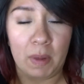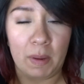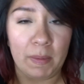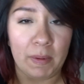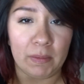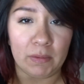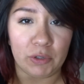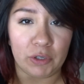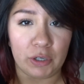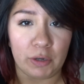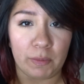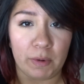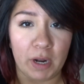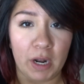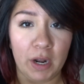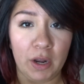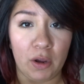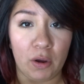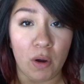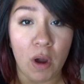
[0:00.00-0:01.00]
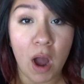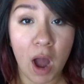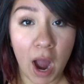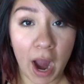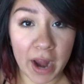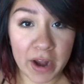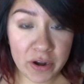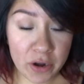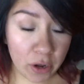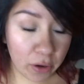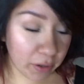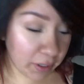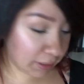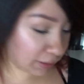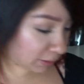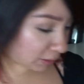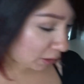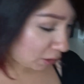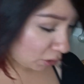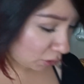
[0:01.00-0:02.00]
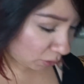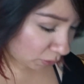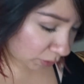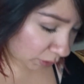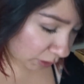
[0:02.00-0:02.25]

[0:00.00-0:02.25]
maybe I'm just tripping. Anywho, I noticed that you